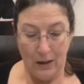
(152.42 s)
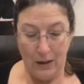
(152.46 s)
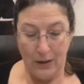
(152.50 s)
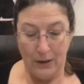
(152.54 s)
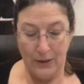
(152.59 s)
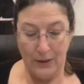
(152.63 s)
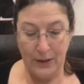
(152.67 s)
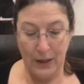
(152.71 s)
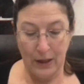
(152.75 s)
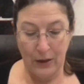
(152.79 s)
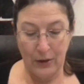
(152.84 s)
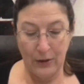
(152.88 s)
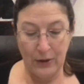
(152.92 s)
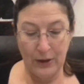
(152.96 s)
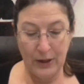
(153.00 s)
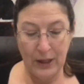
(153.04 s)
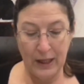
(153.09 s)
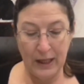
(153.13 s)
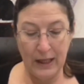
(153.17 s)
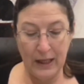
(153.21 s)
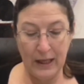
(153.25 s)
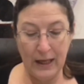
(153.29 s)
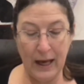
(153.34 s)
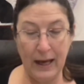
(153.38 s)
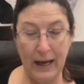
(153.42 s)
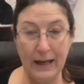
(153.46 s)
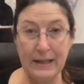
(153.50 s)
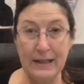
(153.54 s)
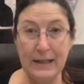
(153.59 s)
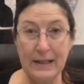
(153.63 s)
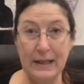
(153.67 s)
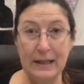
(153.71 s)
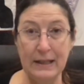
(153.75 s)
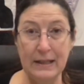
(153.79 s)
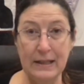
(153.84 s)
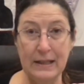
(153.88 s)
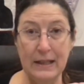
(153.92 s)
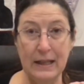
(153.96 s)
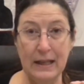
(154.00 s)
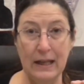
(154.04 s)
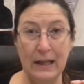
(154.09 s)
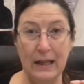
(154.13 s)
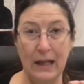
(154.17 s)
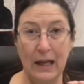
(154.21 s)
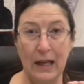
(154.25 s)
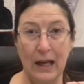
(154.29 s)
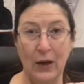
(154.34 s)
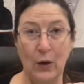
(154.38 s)
So the hexagons
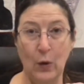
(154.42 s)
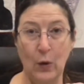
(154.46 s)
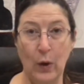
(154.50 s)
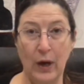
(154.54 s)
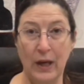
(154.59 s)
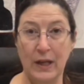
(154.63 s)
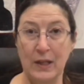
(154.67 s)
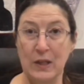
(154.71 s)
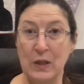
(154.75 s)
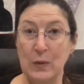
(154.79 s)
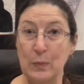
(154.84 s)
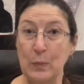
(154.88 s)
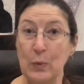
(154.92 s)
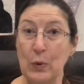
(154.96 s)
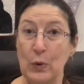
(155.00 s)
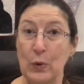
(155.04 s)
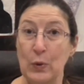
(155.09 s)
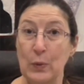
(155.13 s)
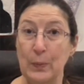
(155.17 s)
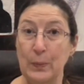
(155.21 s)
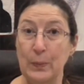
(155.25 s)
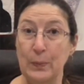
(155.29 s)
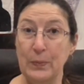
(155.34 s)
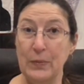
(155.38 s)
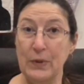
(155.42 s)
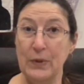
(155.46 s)
here are quite small,